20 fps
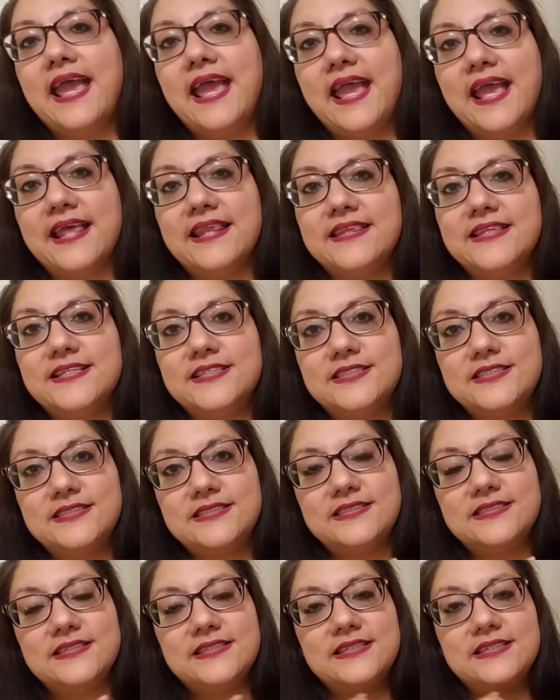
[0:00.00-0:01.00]
and
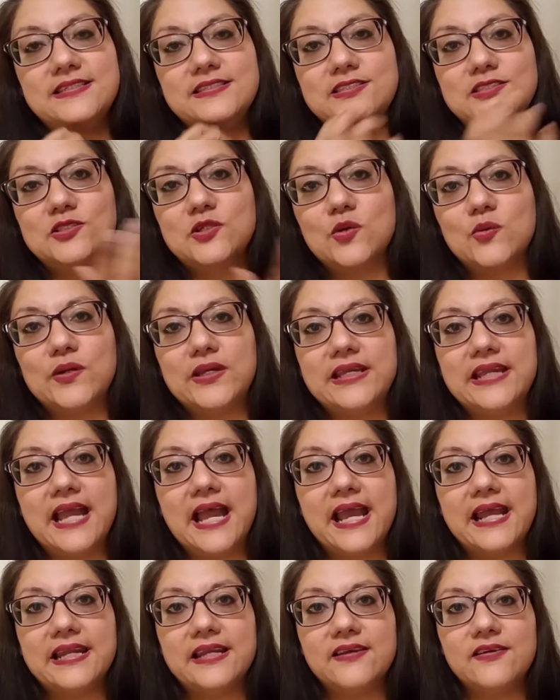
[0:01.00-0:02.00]
this story
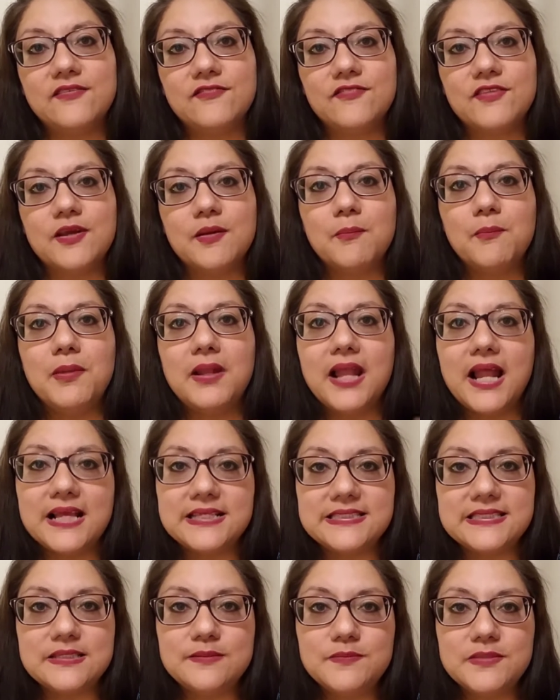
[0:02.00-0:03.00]
kind of
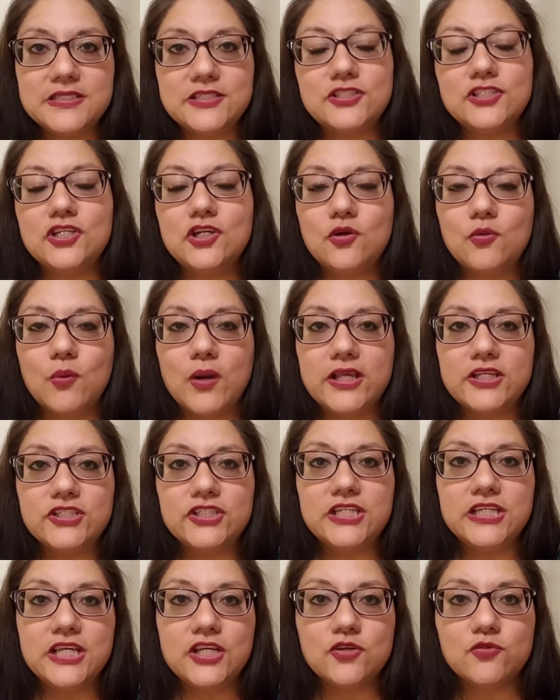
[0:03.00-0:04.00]
blossoms into what
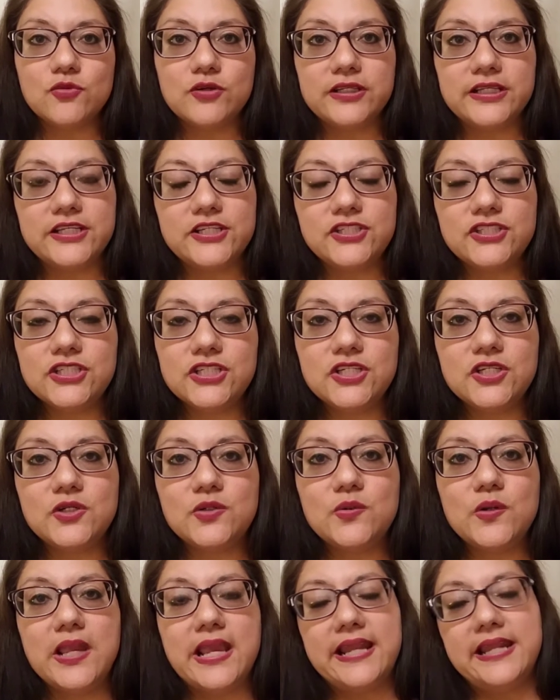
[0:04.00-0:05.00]
she can really
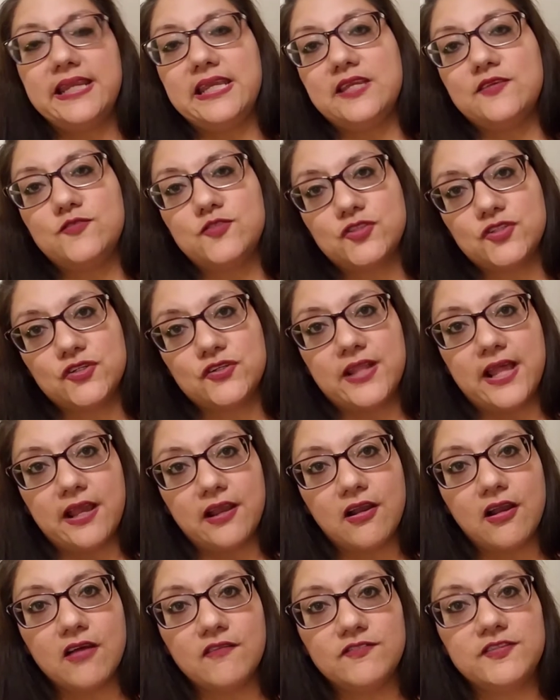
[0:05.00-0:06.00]
do, and it gives her
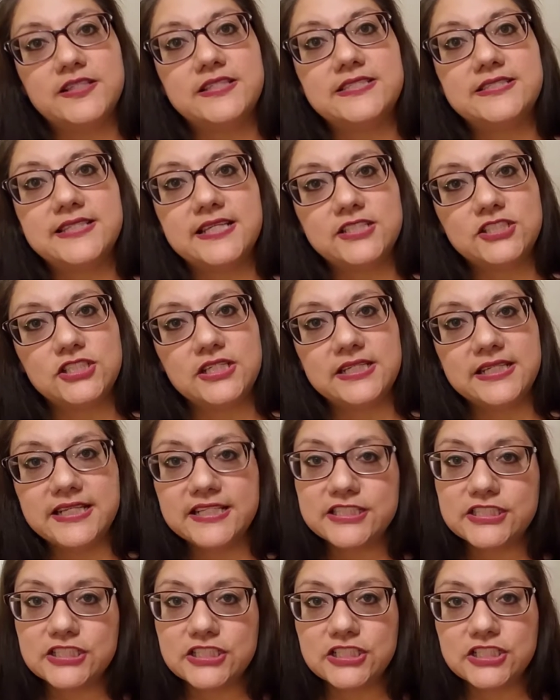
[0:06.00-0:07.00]
that confidence that she
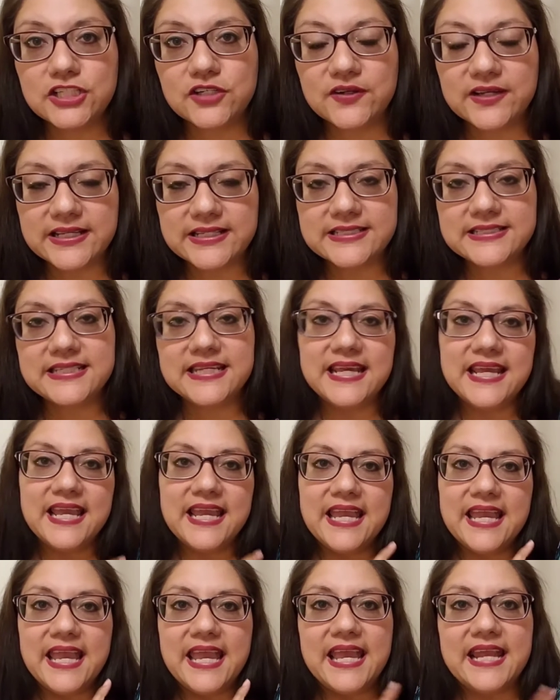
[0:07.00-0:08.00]
needs to do it.
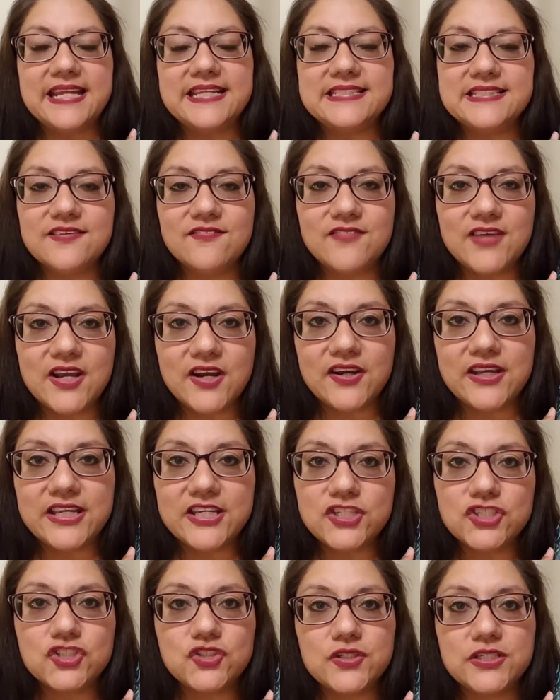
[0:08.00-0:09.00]
And it's a very
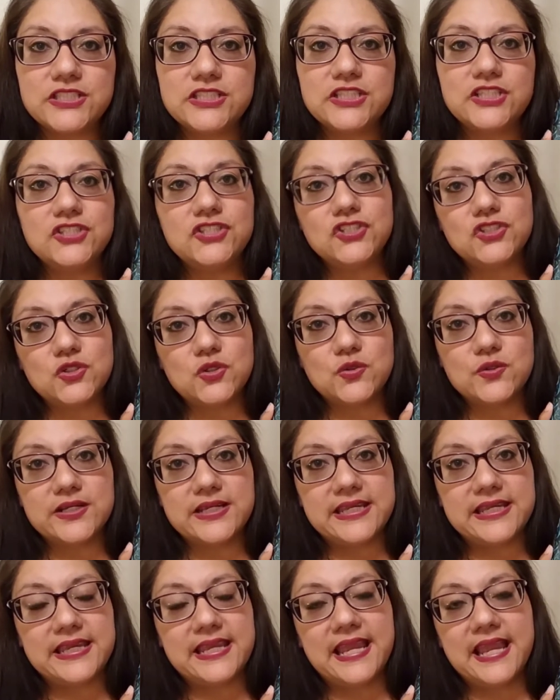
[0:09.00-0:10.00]
interesting
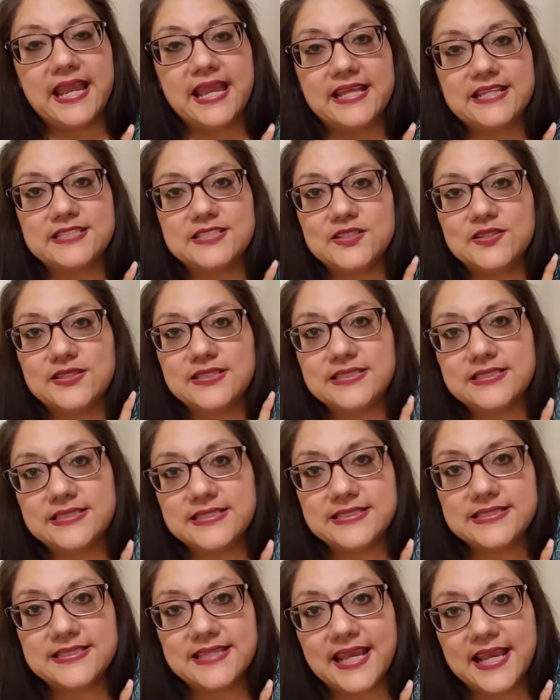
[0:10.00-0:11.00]
story, and so this
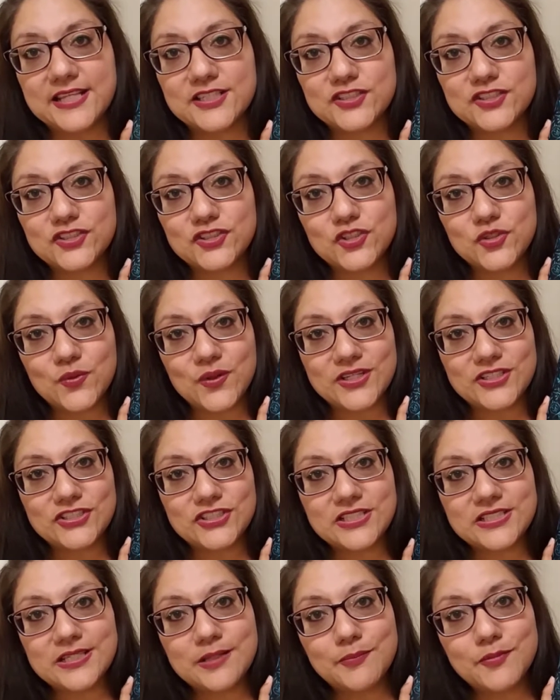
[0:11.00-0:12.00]
is the answer to
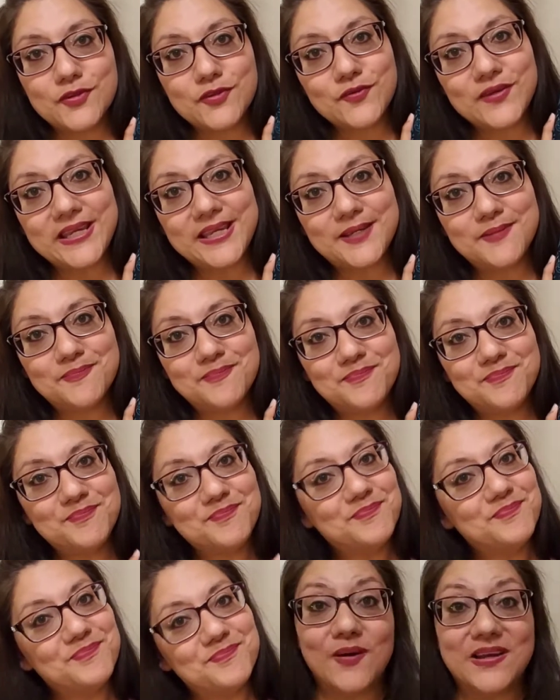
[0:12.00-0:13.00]
question number 3.
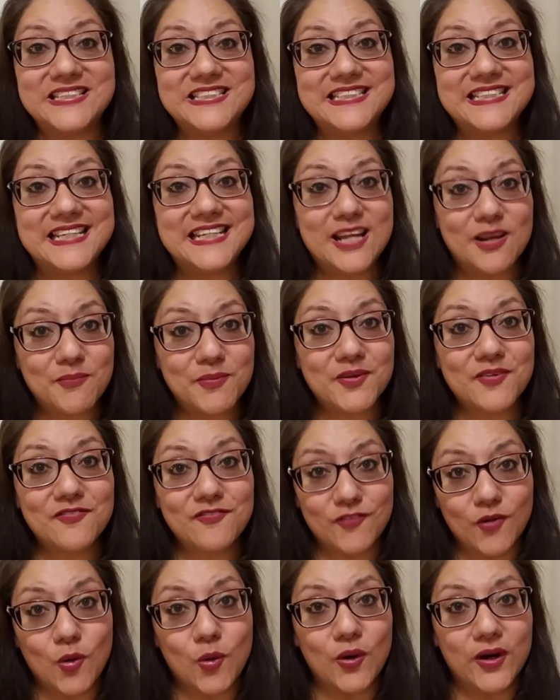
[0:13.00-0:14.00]
Question number
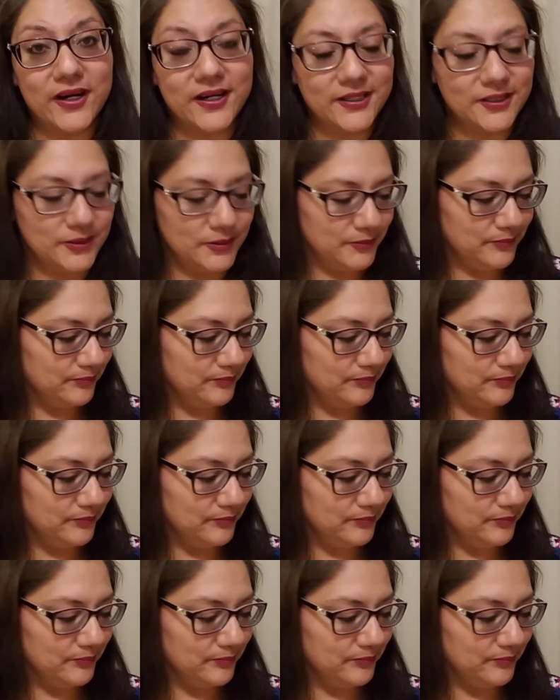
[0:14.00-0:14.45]
4.